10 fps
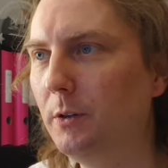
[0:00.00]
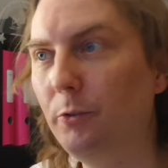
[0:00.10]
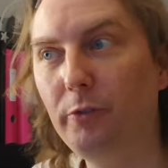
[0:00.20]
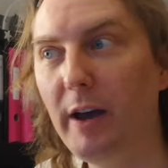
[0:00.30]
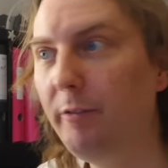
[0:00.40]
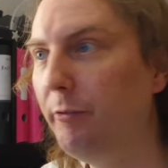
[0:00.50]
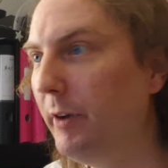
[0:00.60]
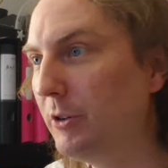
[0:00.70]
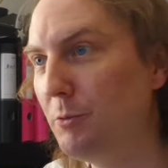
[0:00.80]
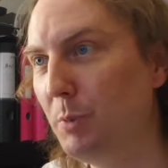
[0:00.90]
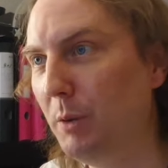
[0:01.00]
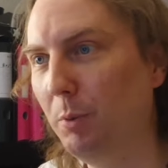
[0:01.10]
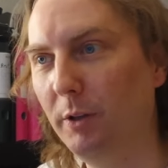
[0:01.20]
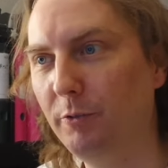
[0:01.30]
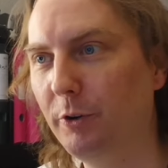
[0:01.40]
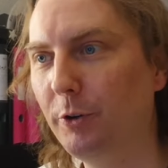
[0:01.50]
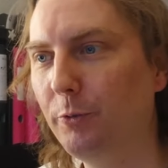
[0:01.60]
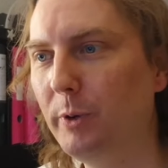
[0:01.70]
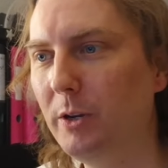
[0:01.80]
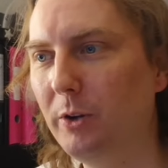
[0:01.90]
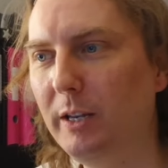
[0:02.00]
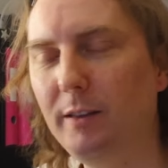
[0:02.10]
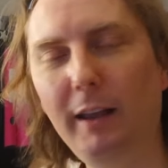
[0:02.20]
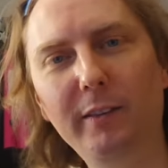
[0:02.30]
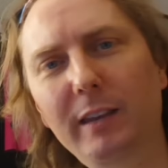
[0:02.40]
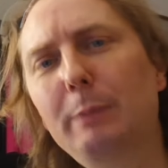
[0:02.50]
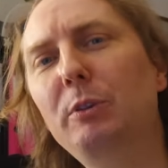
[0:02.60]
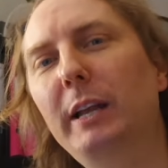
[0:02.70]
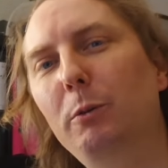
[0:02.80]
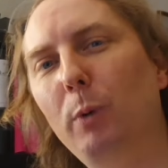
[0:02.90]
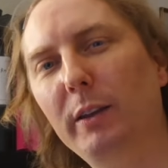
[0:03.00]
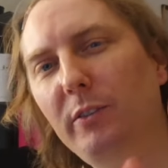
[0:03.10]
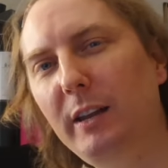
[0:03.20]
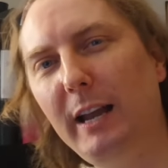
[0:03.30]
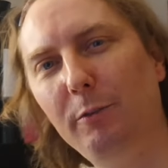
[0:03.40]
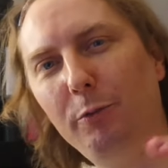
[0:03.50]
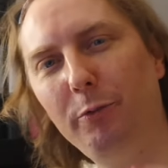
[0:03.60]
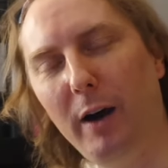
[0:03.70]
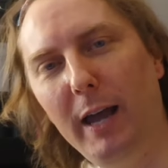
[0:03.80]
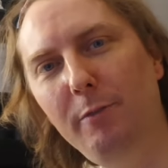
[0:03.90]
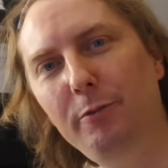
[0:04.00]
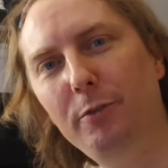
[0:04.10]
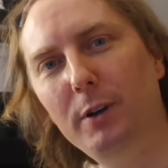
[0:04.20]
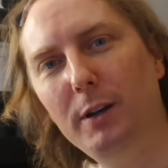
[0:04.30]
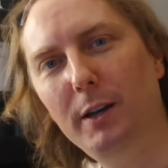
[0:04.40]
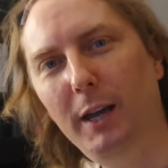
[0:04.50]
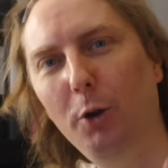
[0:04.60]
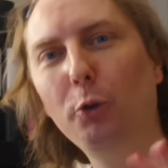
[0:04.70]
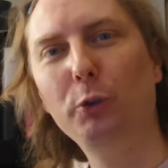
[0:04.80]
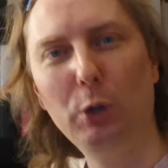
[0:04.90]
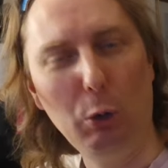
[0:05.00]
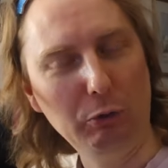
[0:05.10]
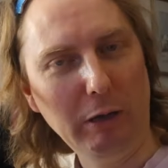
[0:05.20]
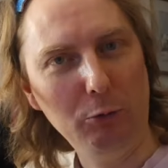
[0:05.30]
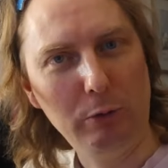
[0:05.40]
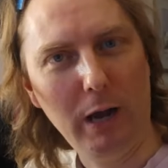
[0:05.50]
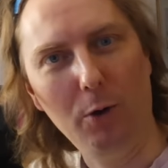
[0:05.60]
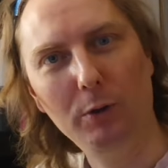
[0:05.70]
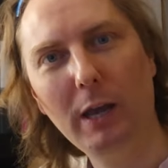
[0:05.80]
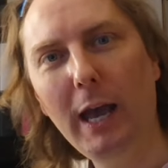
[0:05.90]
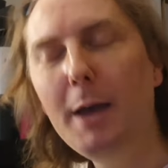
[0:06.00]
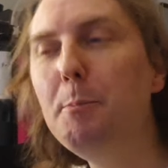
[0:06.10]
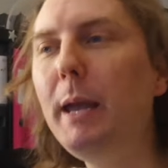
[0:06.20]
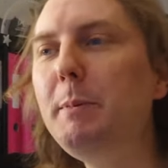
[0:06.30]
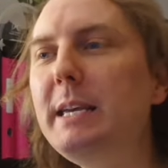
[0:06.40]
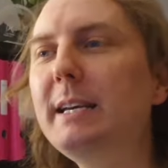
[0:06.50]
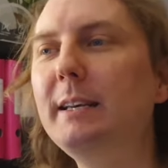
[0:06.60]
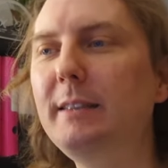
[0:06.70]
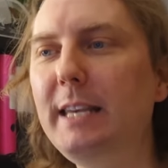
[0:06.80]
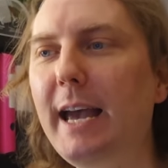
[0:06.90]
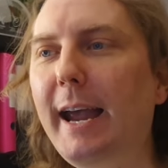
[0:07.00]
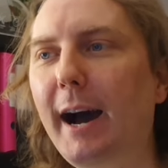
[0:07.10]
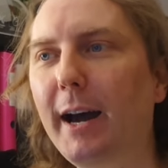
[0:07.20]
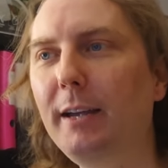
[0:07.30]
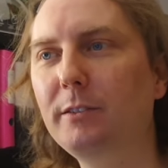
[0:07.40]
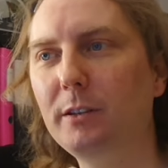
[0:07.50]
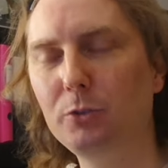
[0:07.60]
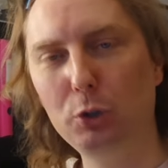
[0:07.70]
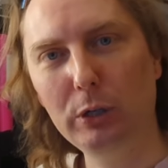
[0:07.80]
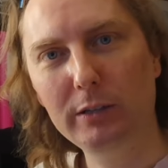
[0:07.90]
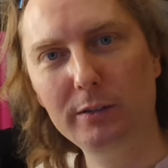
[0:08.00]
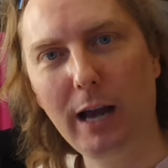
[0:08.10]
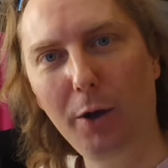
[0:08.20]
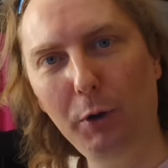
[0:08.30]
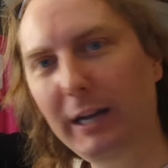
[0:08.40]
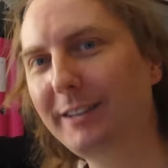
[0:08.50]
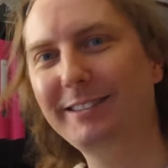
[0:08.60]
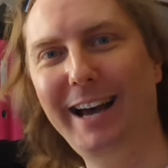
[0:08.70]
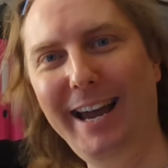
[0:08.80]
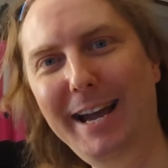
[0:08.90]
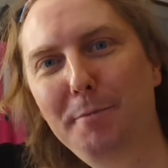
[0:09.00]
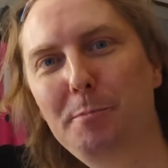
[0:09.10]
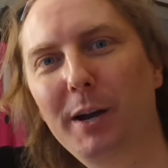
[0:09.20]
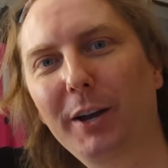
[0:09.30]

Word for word: Five fashion people in front of a window. It, it seems like once it at five, it also knows how to count. Maybe the AI is as good as counting as I am.